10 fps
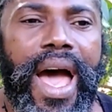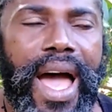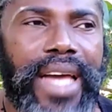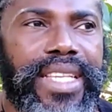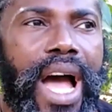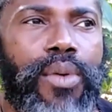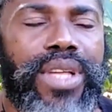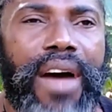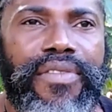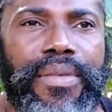And I
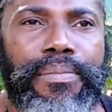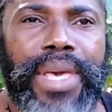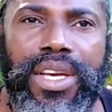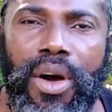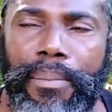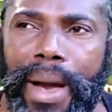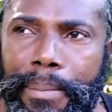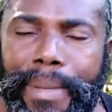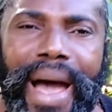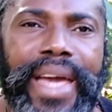would have make up my
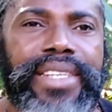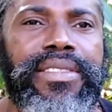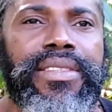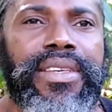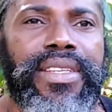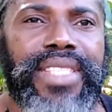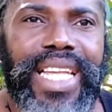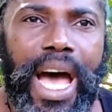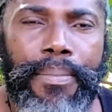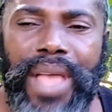mind
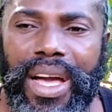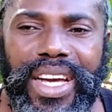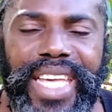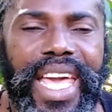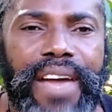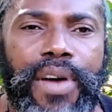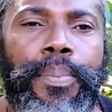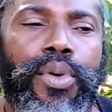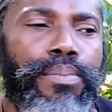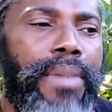that I'm not going to ever
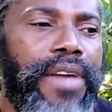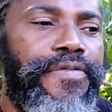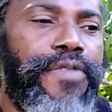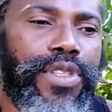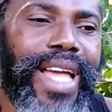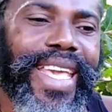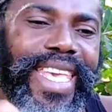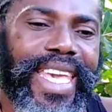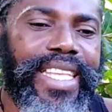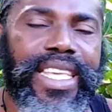put my foot
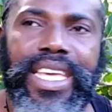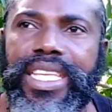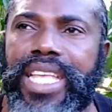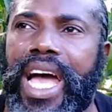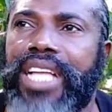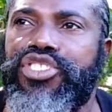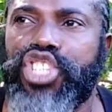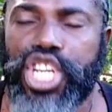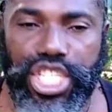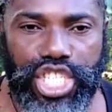again in a
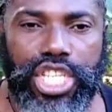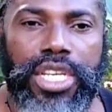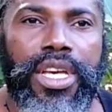church.